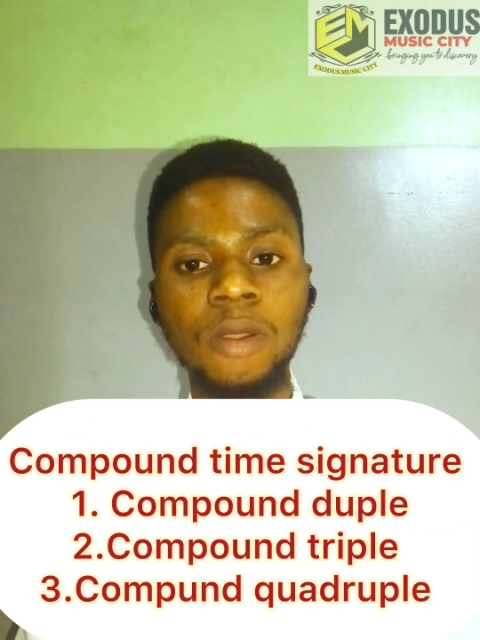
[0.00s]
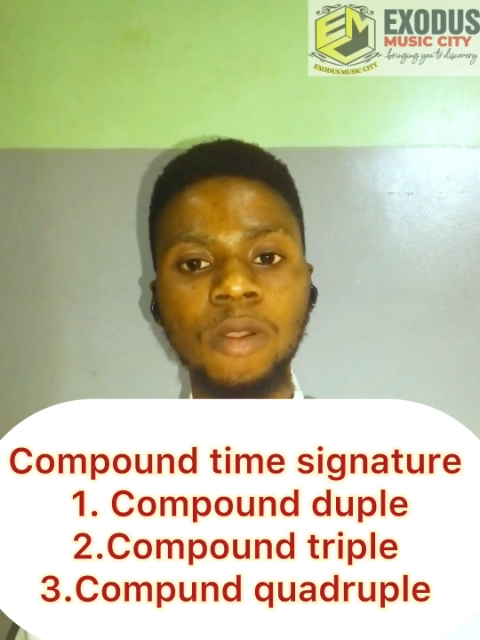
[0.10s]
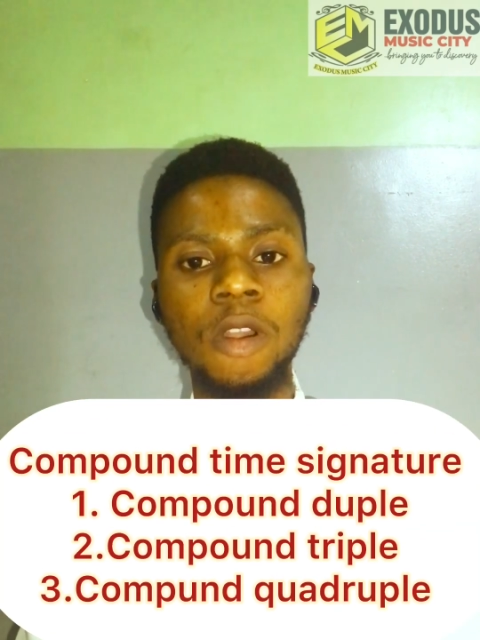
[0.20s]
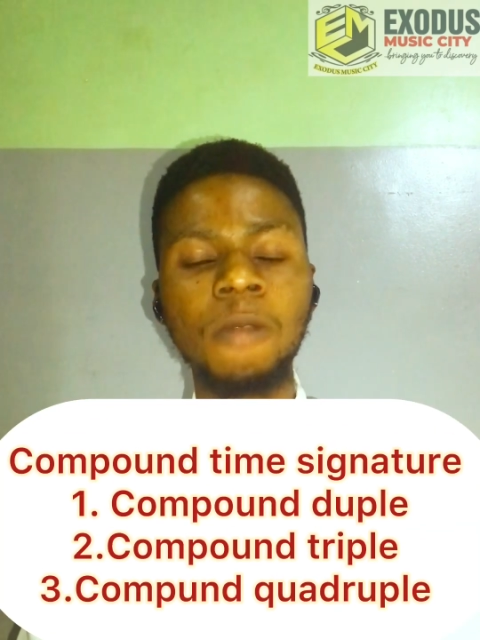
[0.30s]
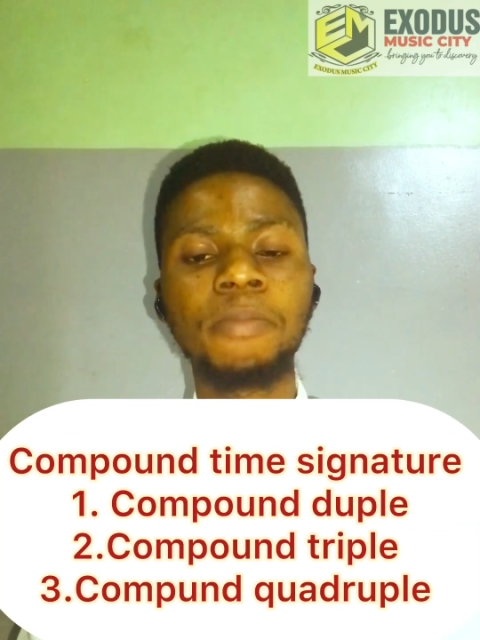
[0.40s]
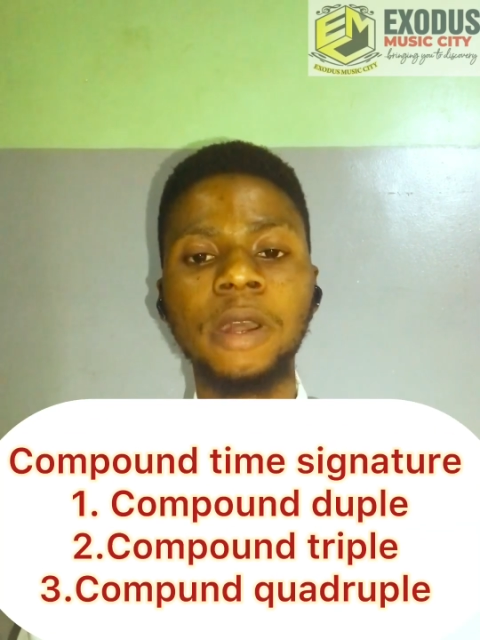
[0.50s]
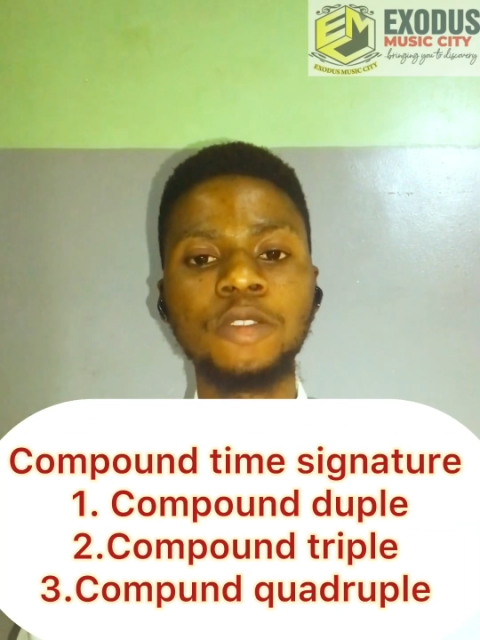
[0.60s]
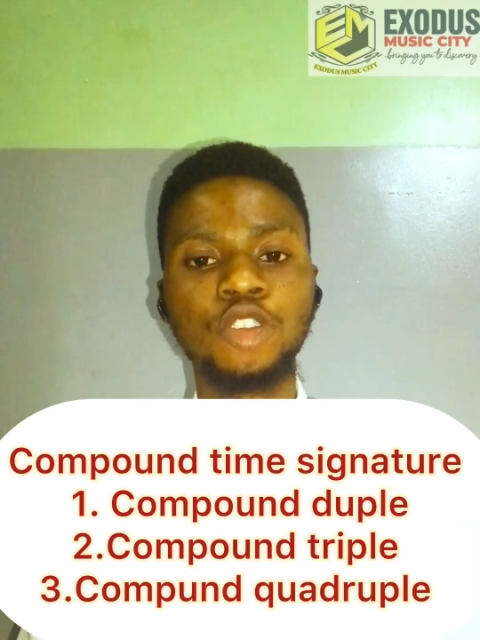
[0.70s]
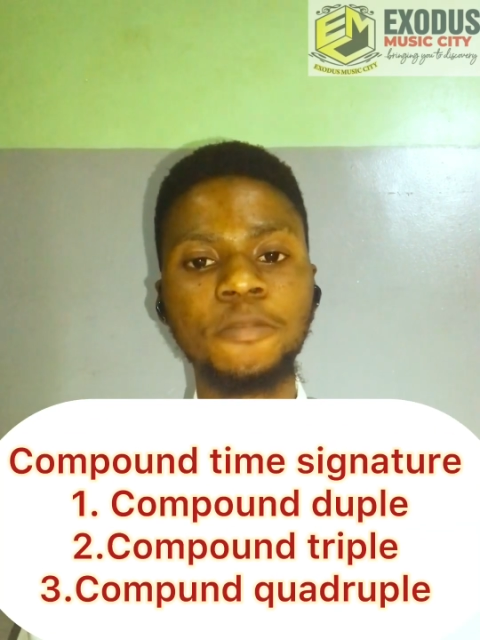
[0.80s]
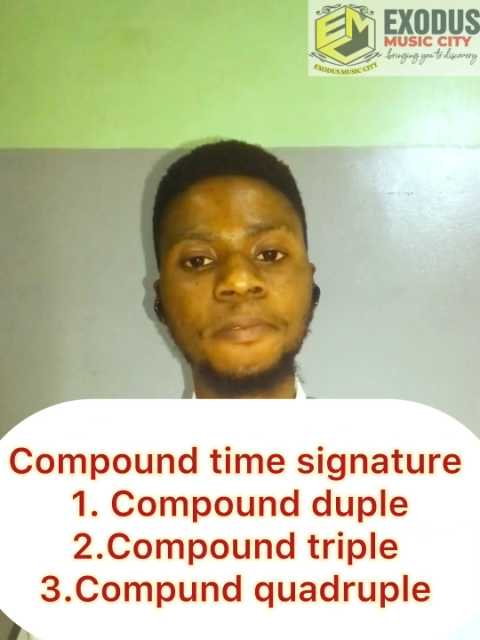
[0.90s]

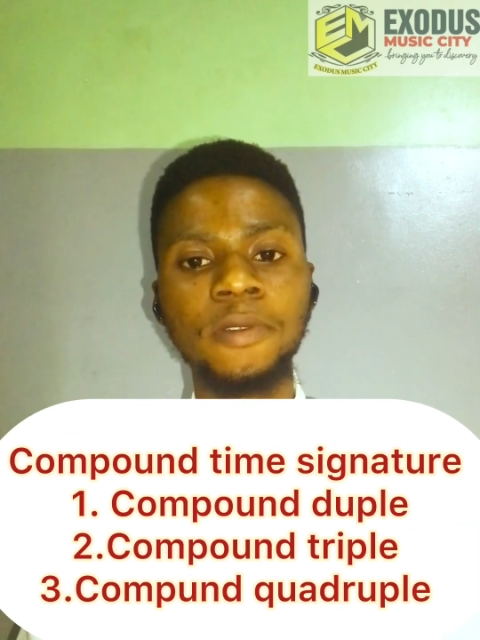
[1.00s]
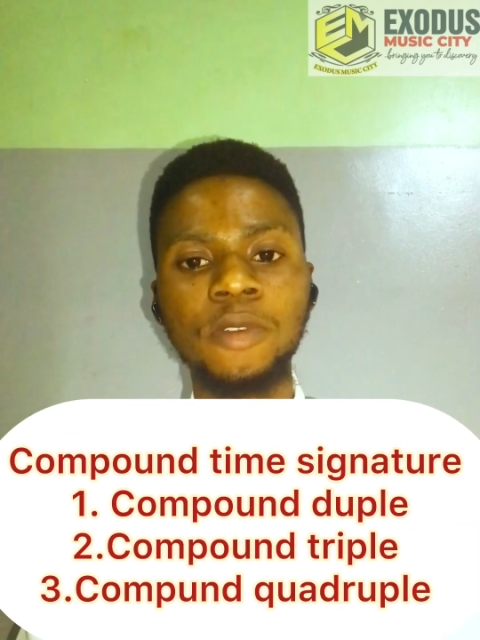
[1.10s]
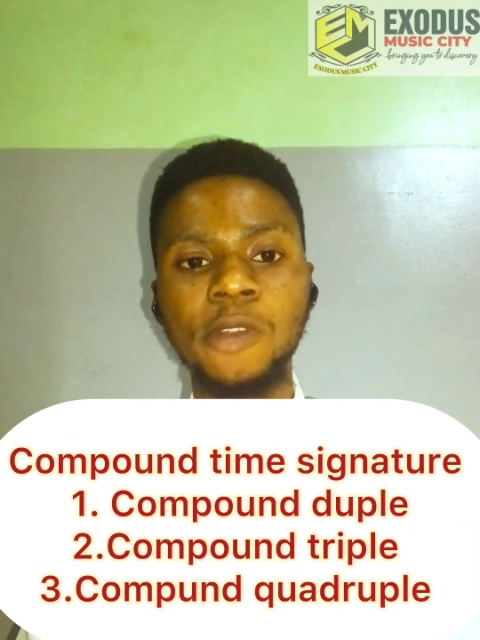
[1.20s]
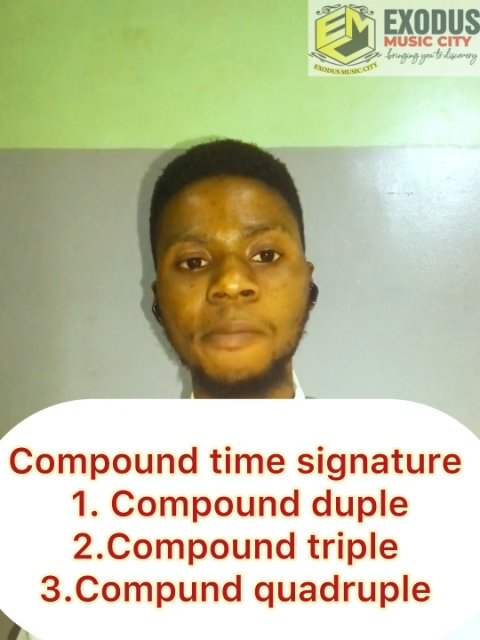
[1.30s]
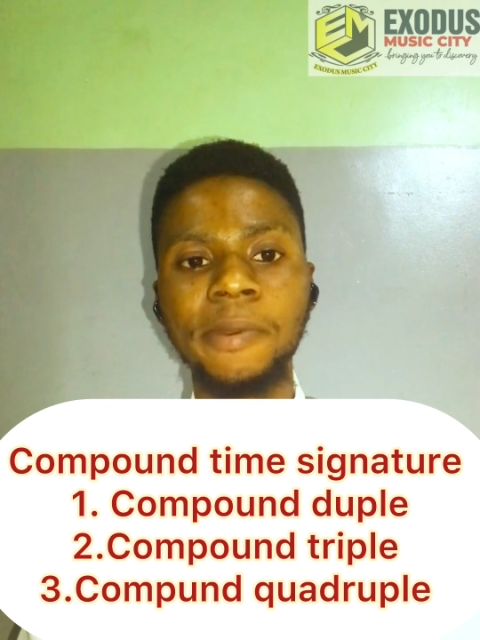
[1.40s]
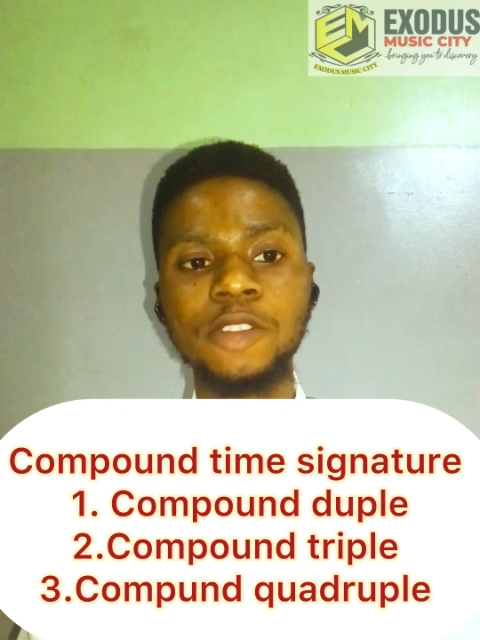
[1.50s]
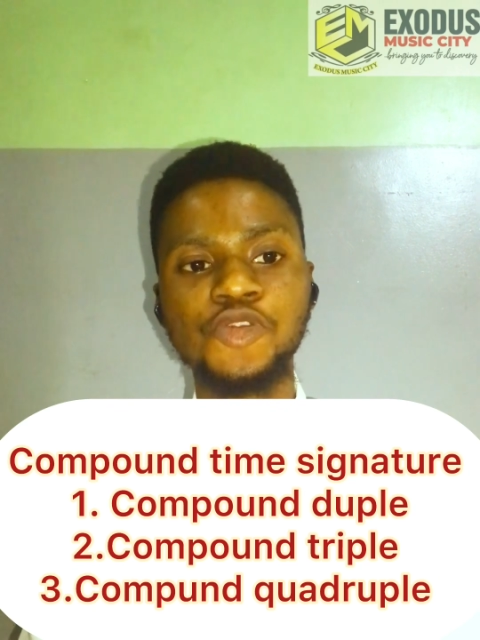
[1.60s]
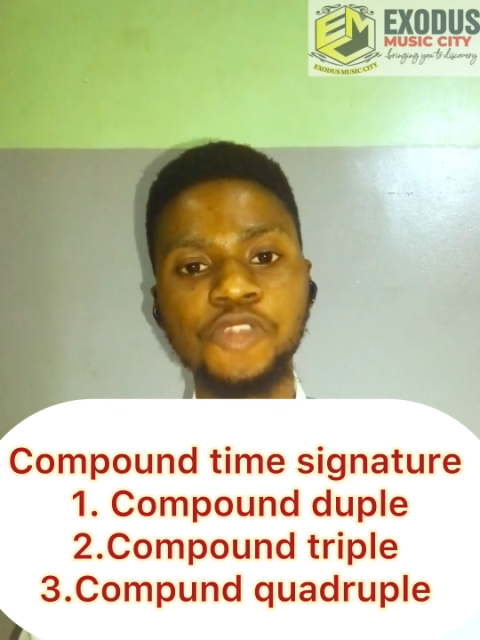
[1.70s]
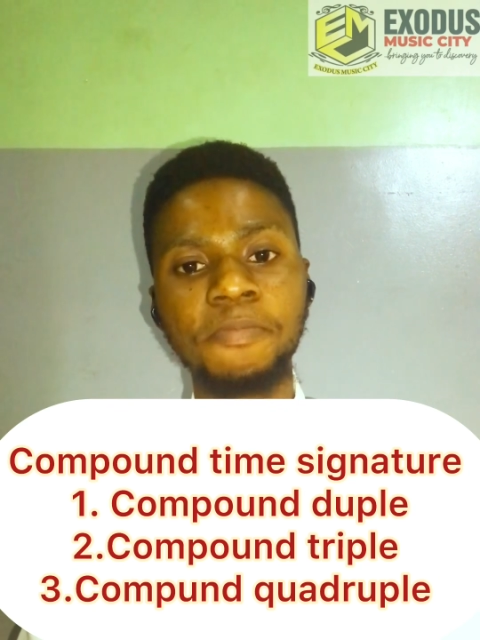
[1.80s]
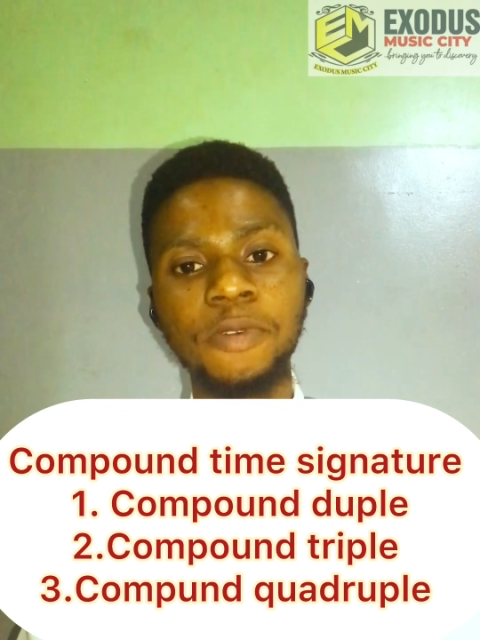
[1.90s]
Compound duple, compound
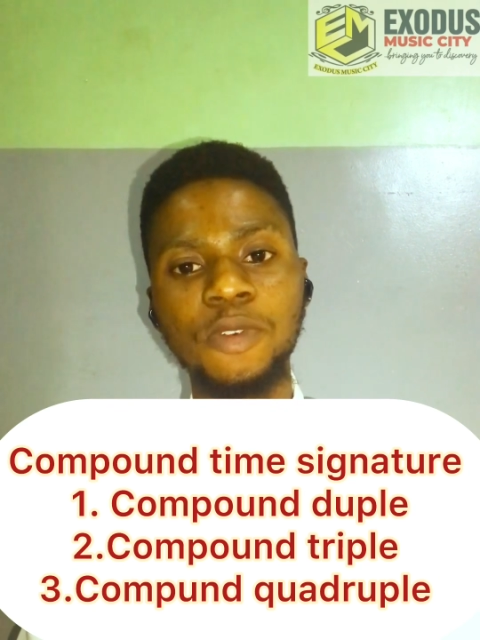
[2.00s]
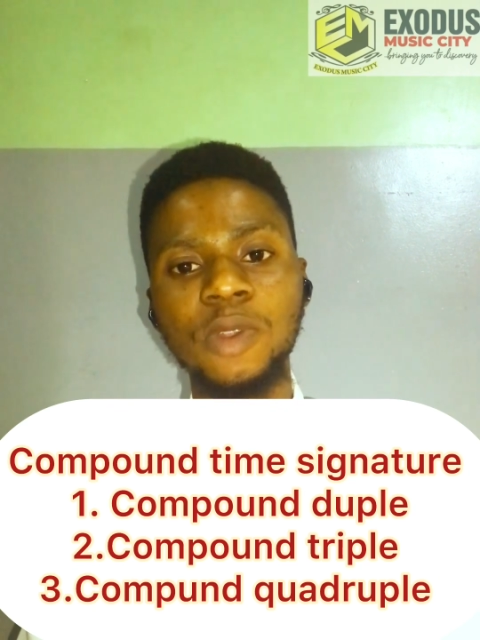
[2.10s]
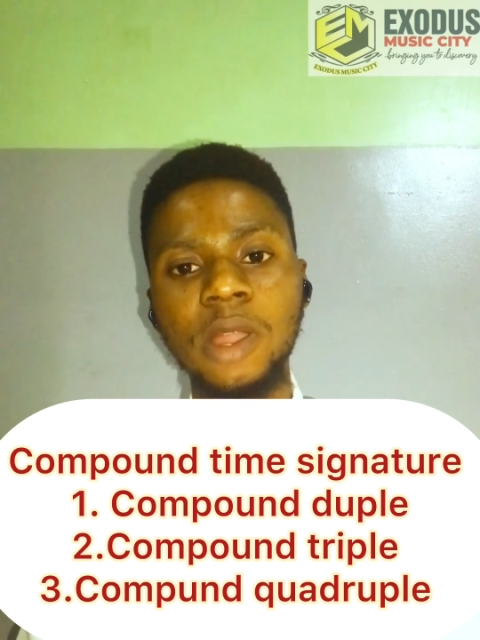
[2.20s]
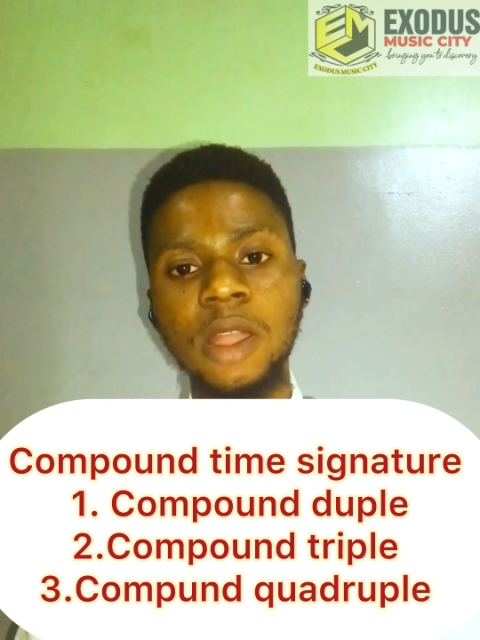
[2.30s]
triple,